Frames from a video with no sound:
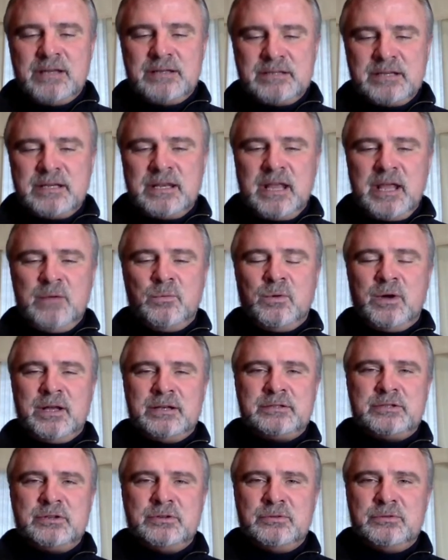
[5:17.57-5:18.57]
today
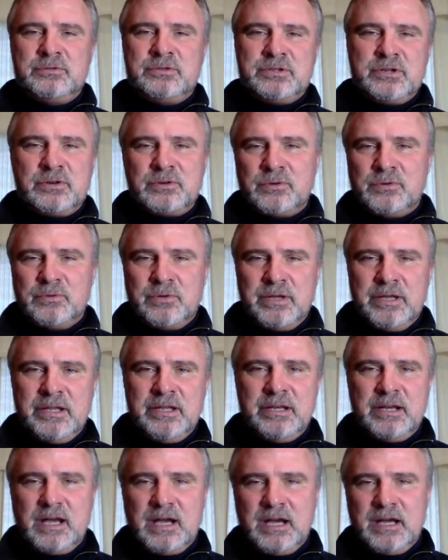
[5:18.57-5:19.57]
want to zero
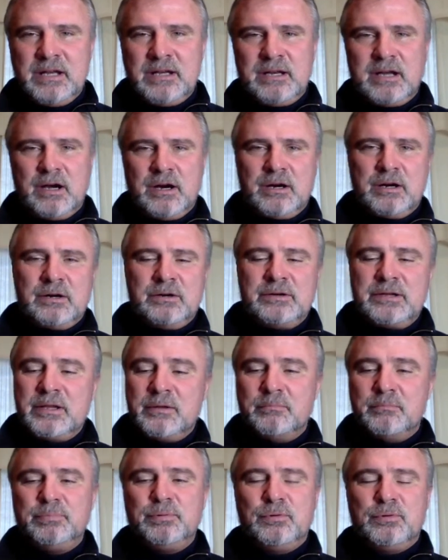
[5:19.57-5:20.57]
in on our
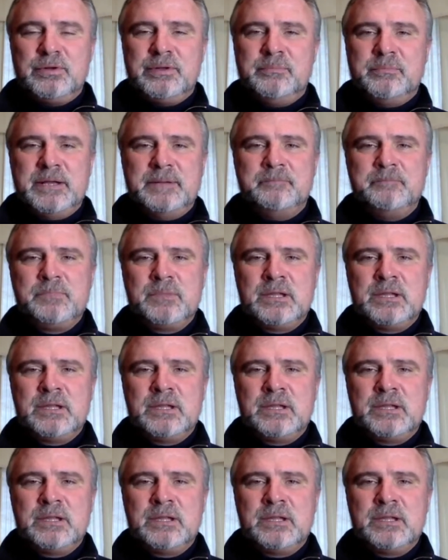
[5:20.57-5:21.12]
employment.